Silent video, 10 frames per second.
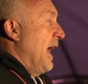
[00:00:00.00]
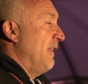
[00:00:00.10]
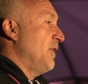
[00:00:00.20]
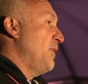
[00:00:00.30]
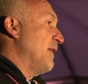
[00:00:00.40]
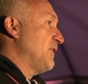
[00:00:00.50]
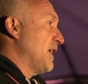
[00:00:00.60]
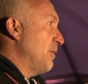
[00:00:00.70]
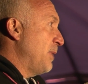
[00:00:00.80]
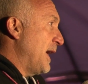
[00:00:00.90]
And then we have to
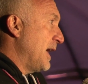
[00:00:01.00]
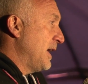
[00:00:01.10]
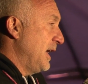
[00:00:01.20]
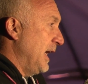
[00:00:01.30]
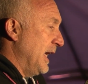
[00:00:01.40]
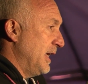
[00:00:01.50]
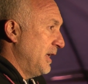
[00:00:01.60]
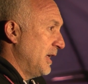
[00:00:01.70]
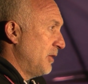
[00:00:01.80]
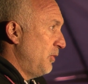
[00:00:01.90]
come back
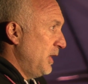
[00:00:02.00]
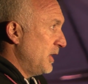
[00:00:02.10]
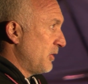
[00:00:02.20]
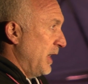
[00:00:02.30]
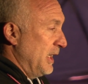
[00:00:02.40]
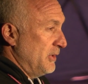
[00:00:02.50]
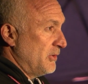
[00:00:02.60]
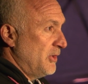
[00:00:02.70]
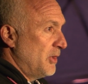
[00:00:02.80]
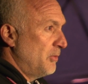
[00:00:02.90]
and reintegrate, and
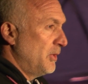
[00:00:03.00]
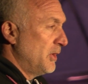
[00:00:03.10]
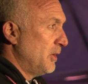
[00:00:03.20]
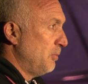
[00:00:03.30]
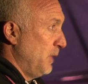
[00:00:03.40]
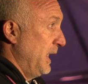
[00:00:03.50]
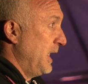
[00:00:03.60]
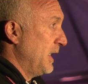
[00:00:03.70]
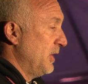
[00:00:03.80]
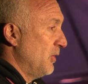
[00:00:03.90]
there's no real
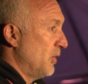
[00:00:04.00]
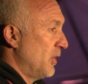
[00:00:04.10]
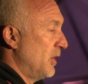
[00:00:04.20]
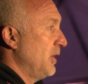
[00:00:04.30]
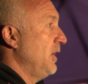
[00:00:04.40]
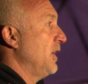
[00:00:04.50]
plan or